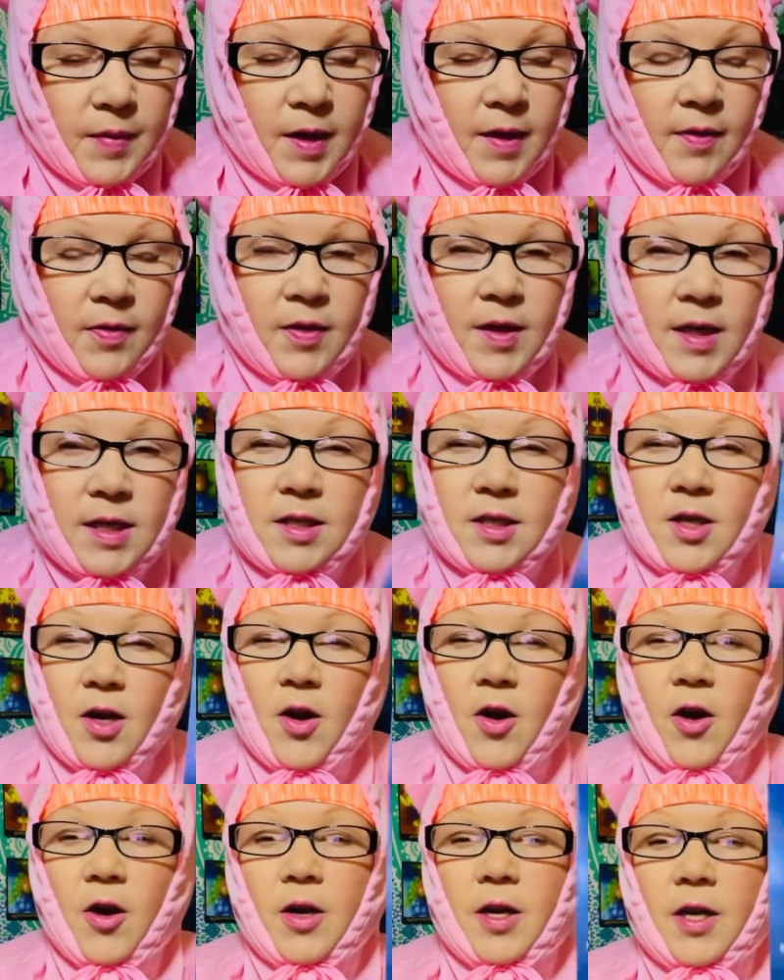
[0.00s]
this
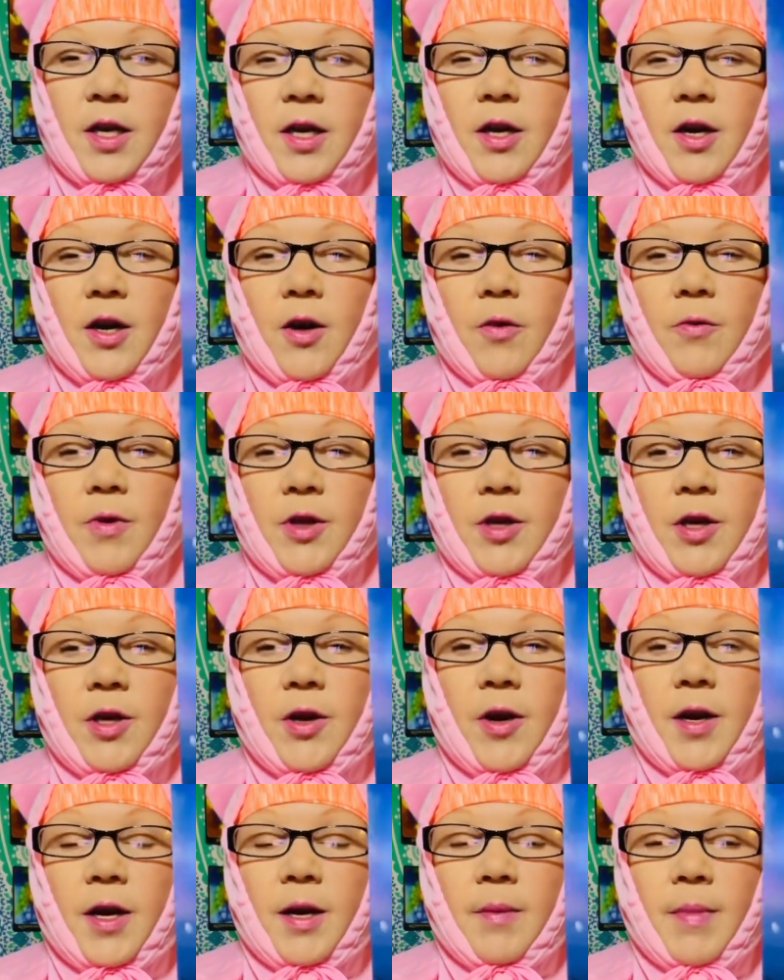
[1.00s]
card here with
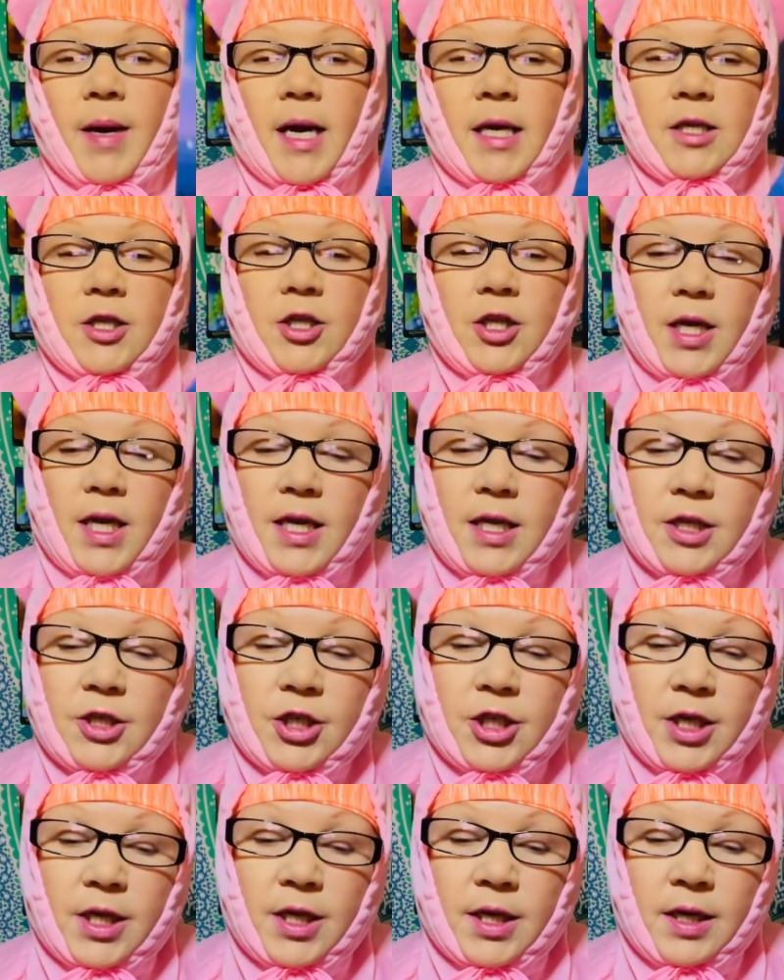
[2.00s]
your
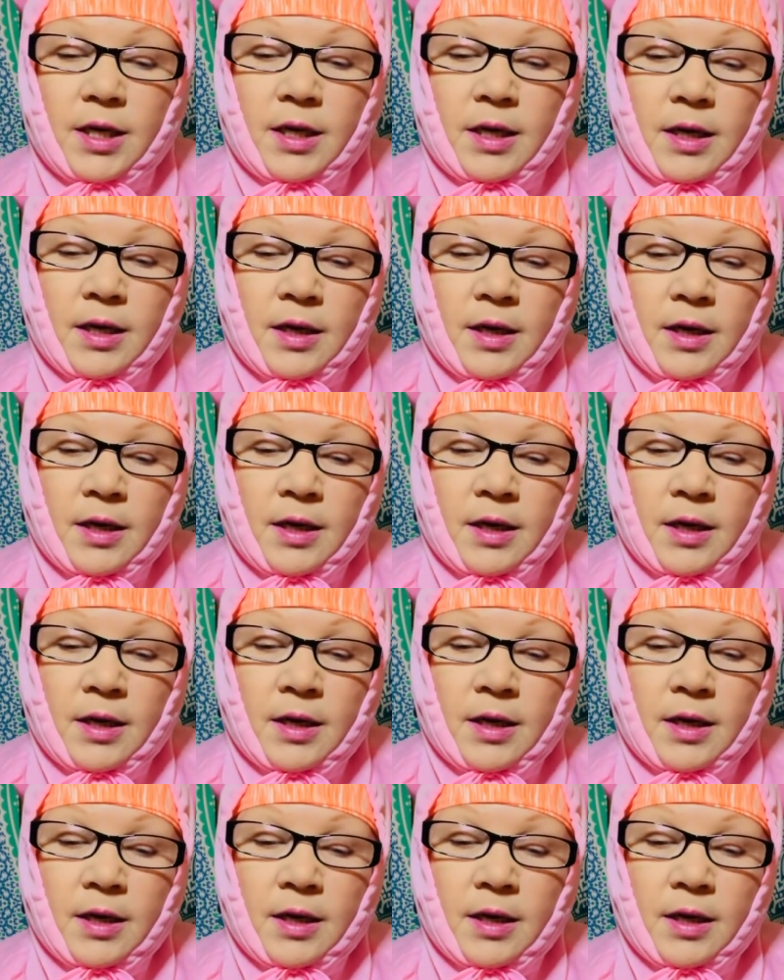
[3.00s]
imagination,